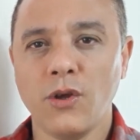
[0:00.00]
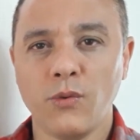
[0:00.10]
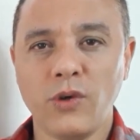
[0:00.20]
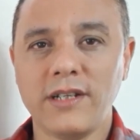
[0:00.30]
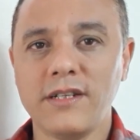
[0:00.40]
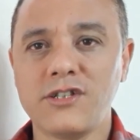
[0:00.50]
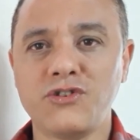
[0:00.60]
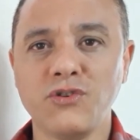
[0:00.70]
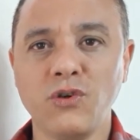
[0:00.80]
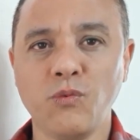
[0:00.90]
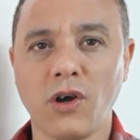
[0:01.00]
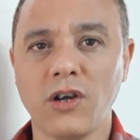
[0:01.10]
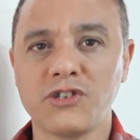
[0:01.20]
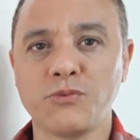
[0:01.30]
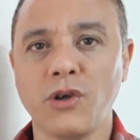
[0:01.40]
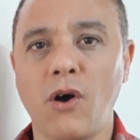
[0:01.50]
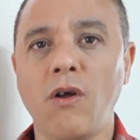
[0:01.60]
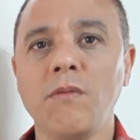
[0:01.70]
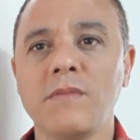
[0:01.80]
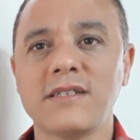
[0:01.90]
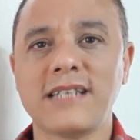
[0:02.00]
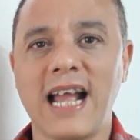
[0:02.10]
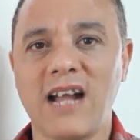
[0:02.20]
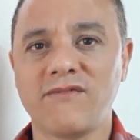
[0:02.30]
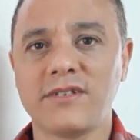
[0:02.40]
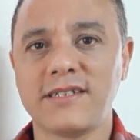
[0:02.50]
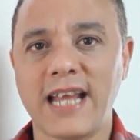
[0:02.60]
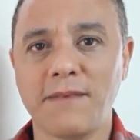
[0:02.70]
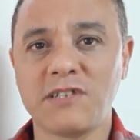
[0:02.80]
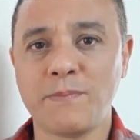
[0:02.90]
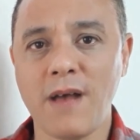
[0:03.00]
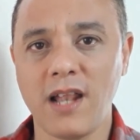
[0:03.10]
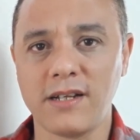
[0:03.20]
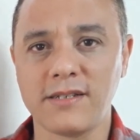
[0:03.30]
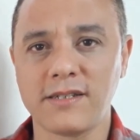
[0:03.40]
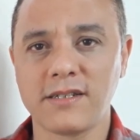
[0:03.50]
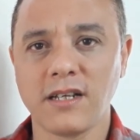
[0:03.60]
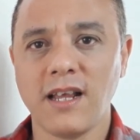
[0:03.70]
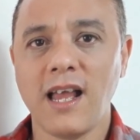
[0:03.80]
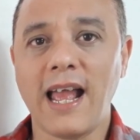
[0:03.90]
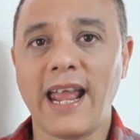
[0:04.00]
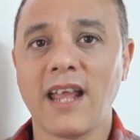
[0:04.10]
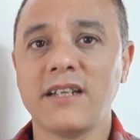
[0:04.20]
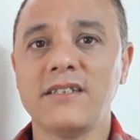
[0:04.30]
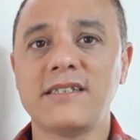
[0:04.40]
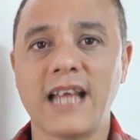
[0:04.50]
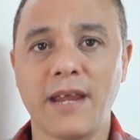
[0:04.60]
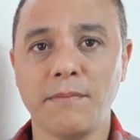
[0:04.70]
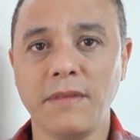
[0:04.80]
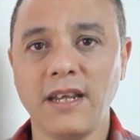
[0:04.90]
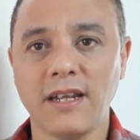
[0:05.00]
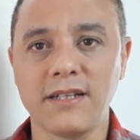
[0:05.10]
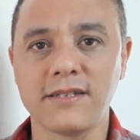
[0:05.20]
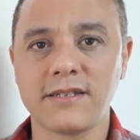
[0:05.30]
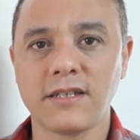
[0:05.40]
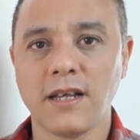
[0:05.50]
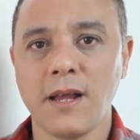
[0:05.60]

With these two words, we all must have the same spellings and the same meanings,